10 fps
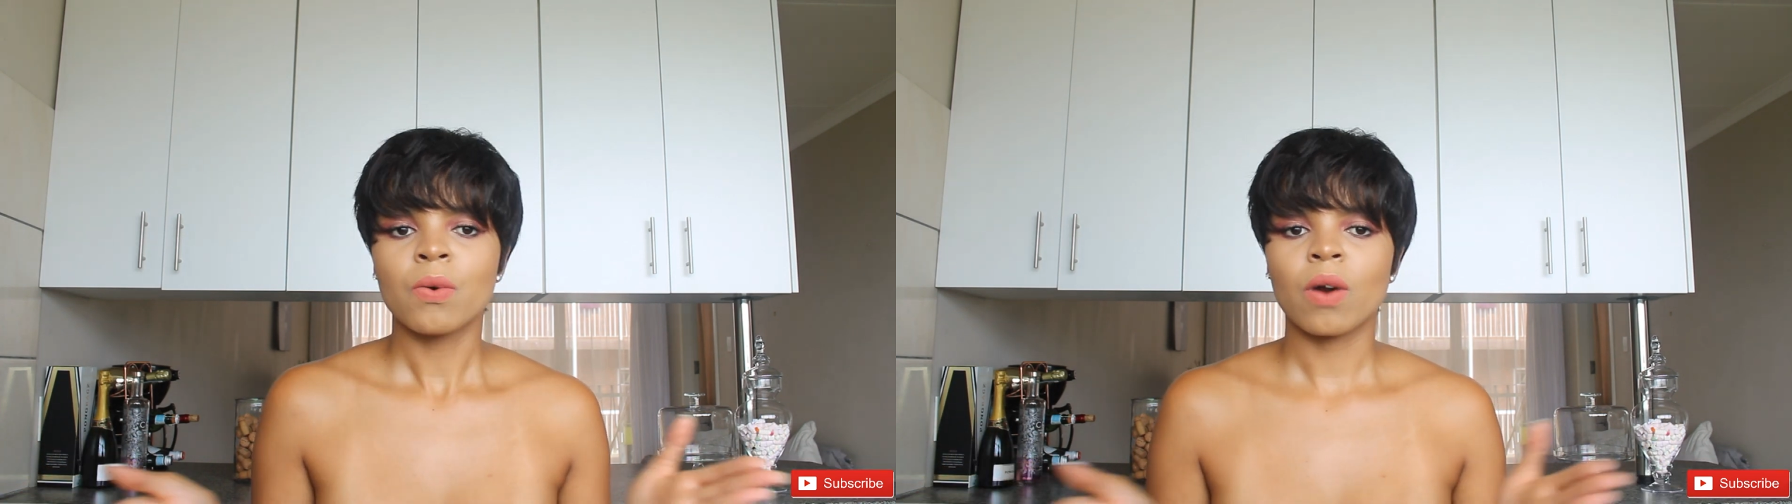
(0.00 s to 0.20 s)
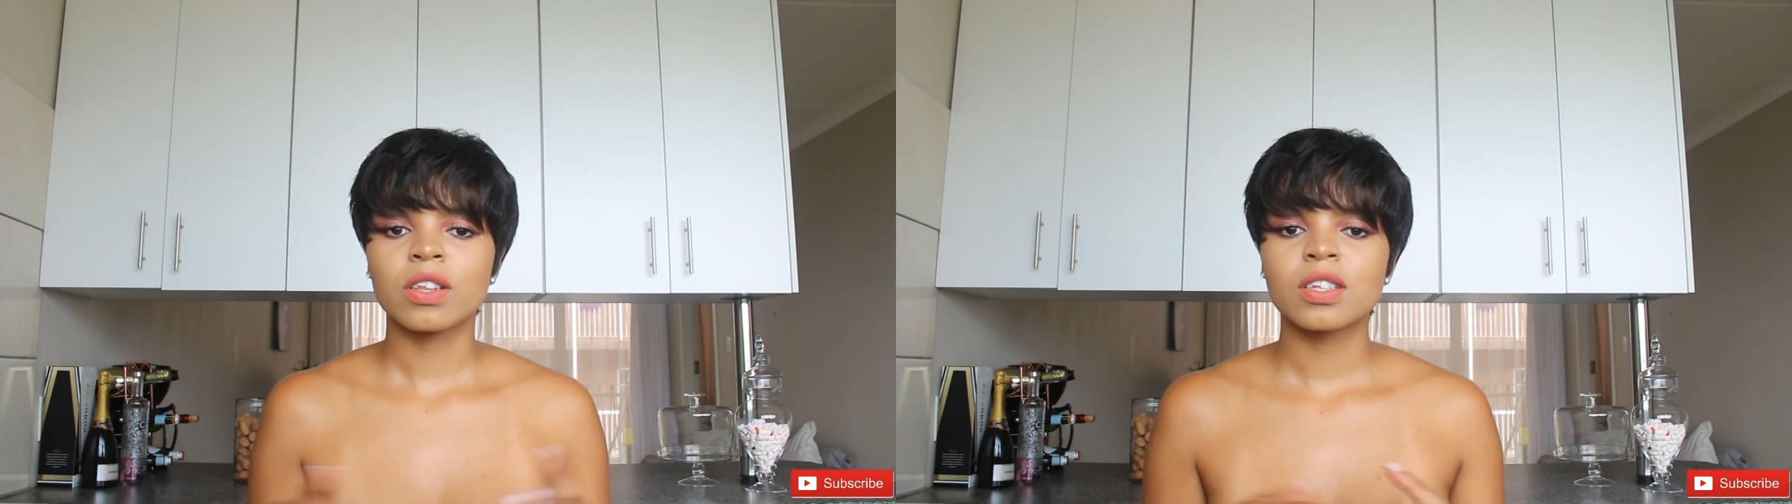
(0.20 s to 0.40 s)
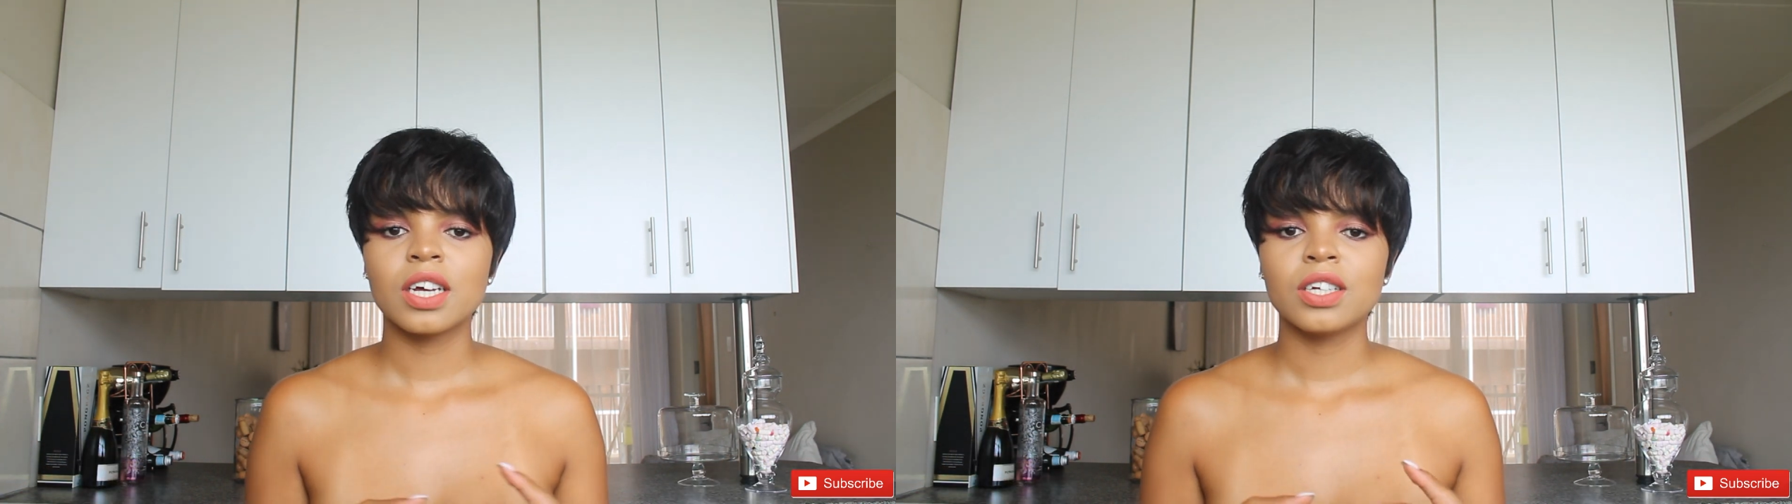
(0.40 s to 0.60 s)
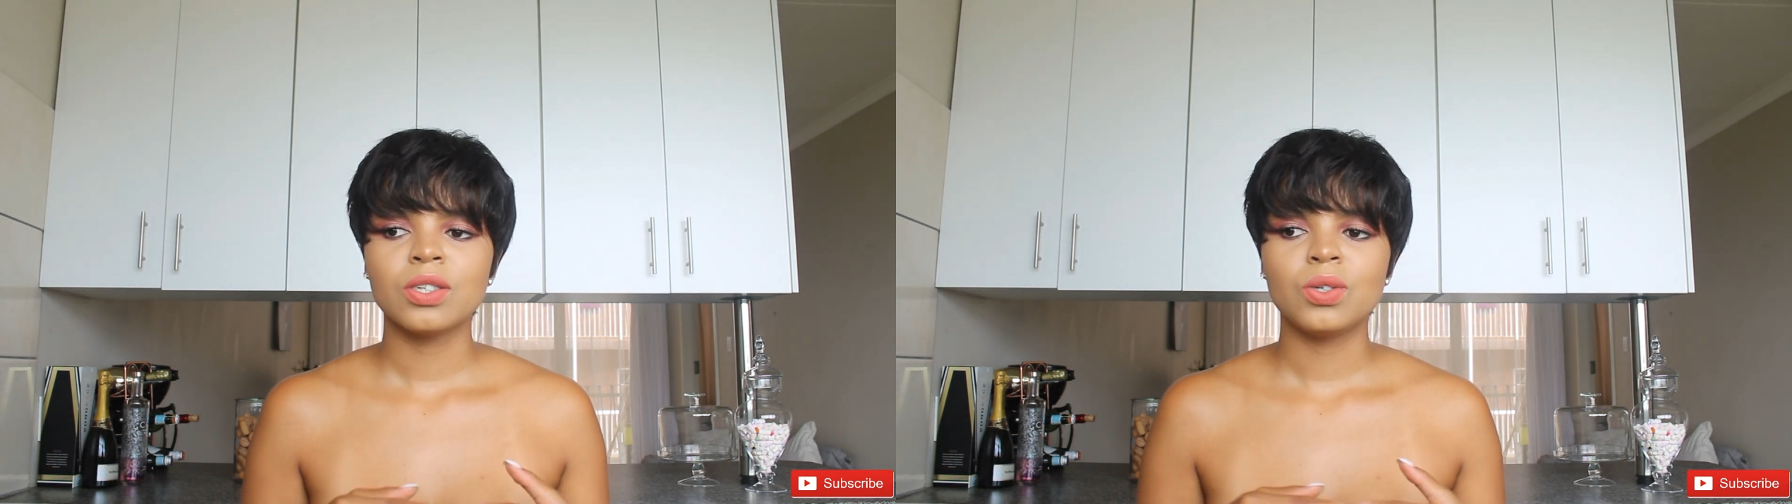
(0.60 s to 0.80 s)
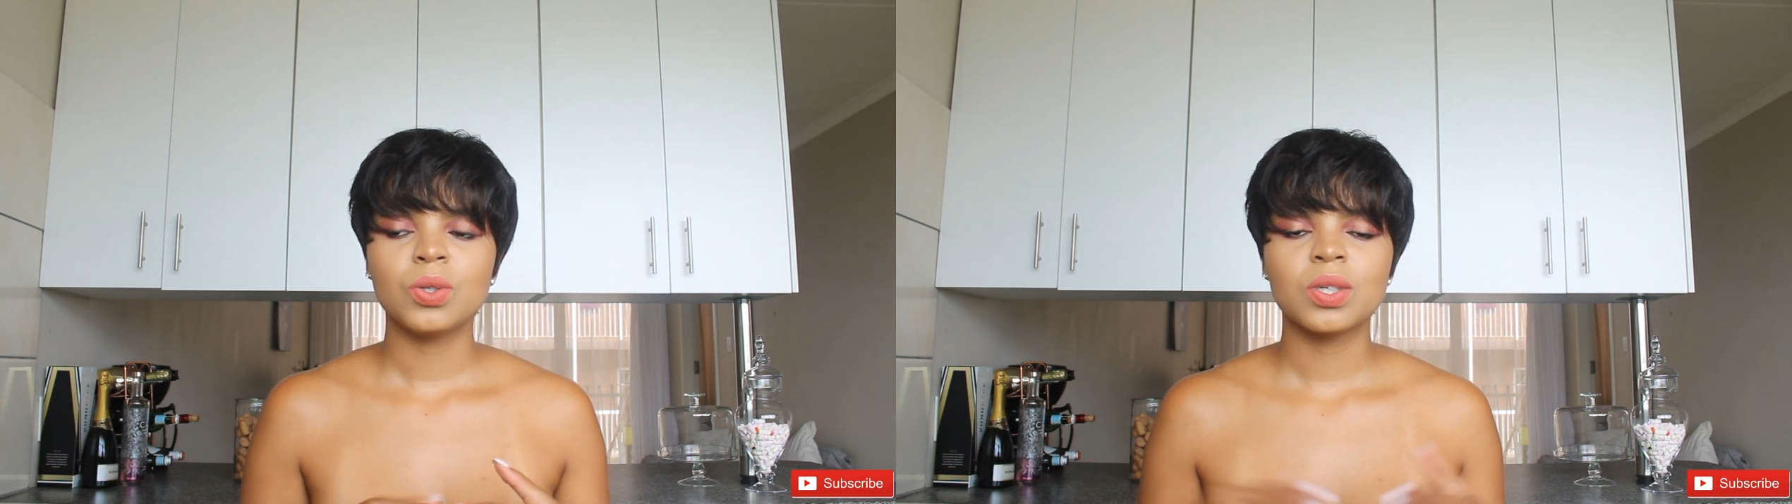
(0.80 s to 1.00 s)
rather
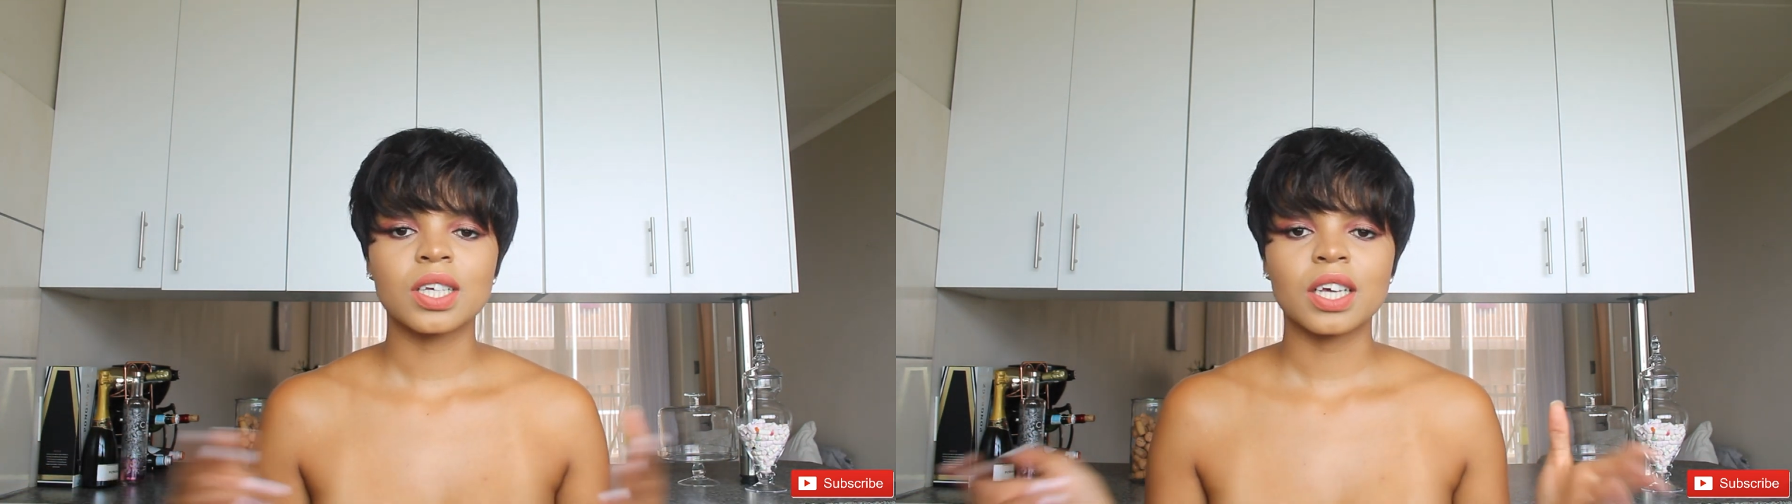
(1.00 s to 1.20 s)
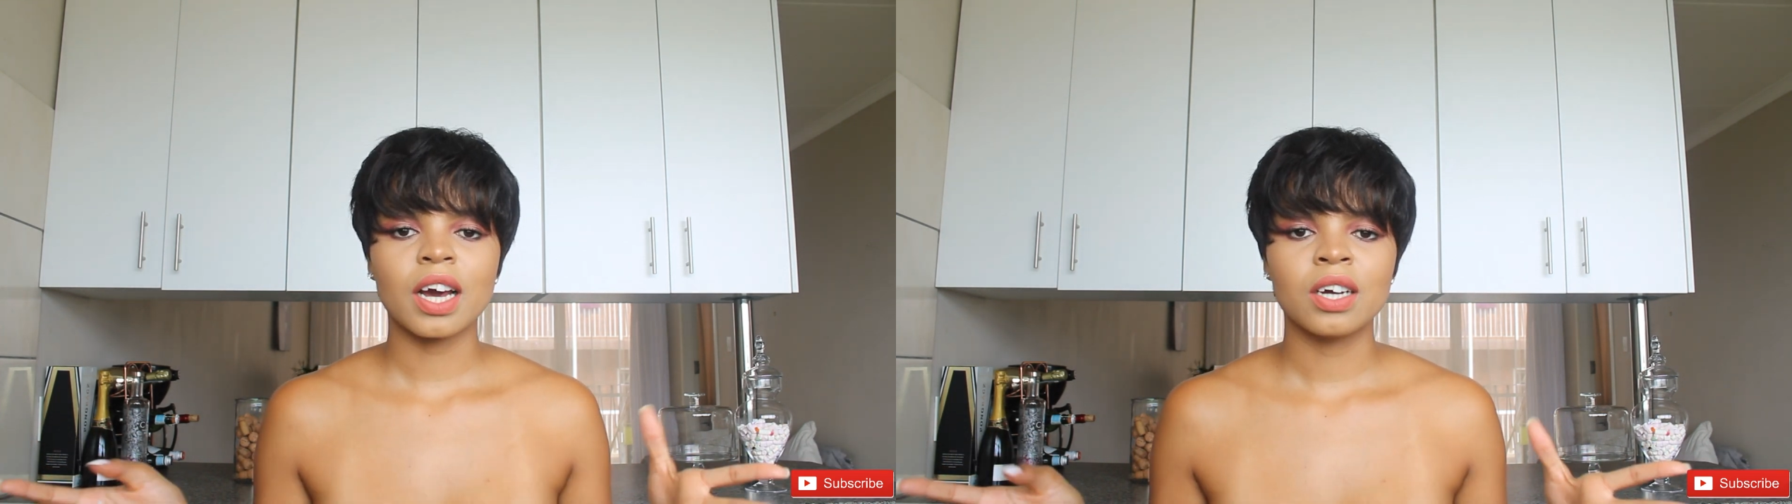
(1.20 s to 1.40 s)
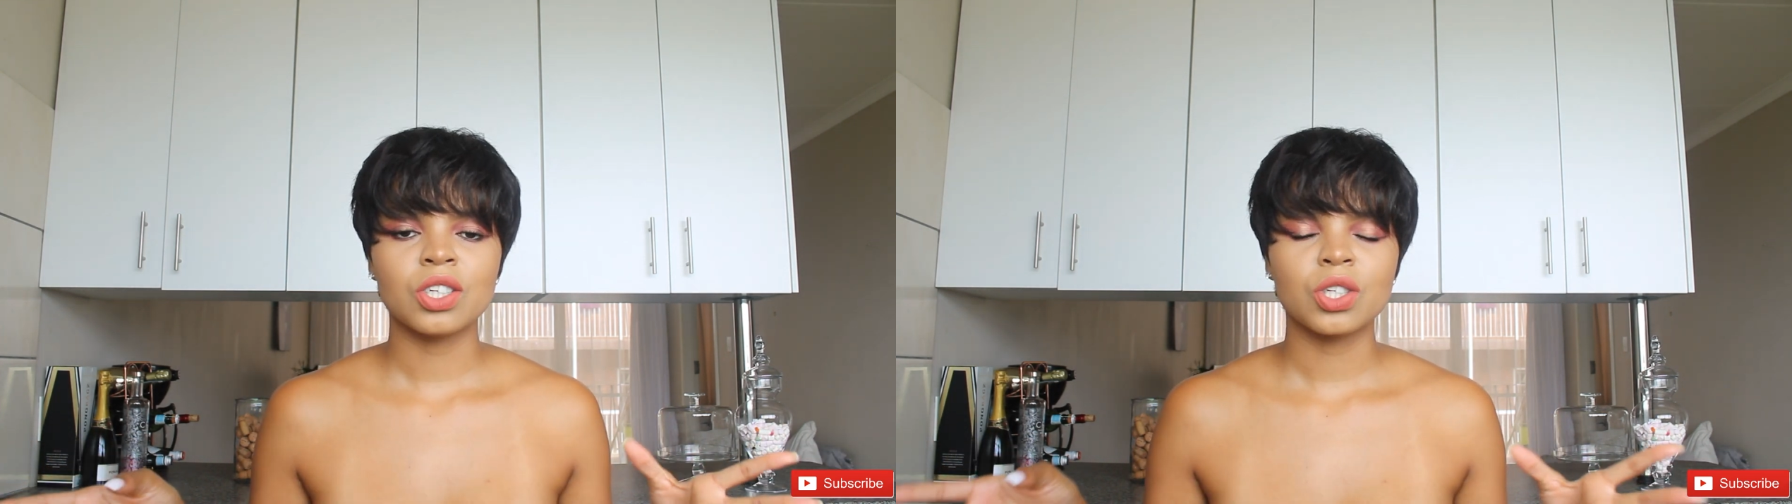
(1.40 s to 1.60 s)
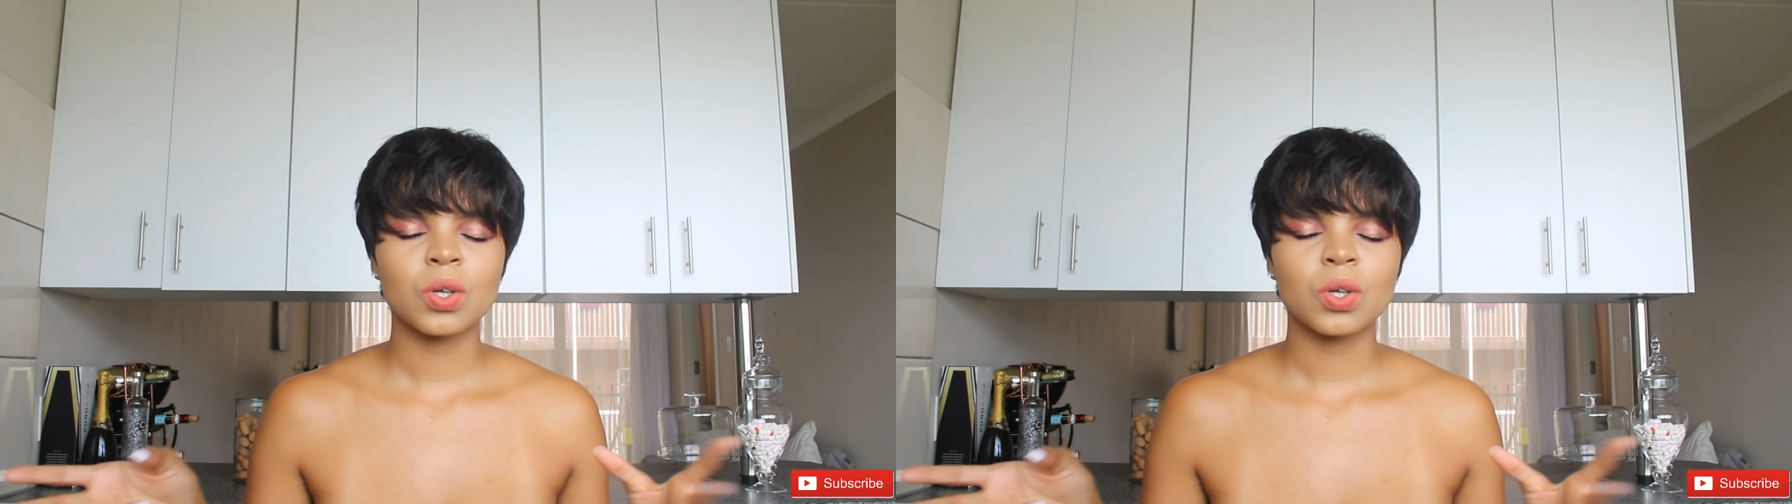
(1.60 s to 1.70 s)
than using cash.